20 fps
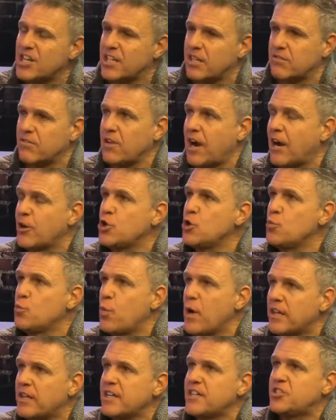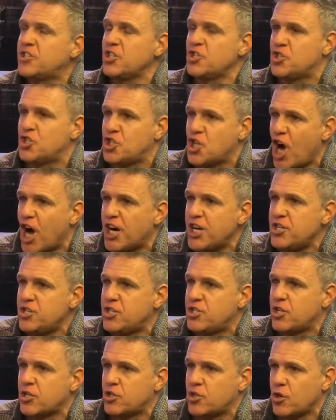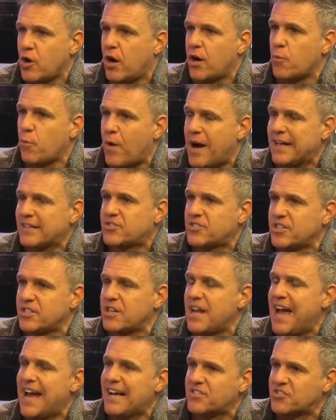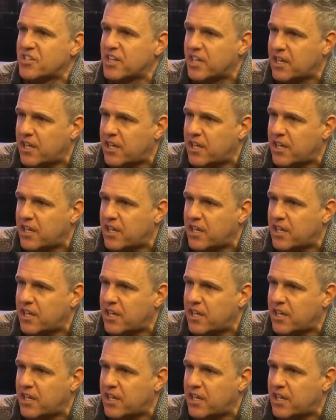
to judge Deshaun Watson as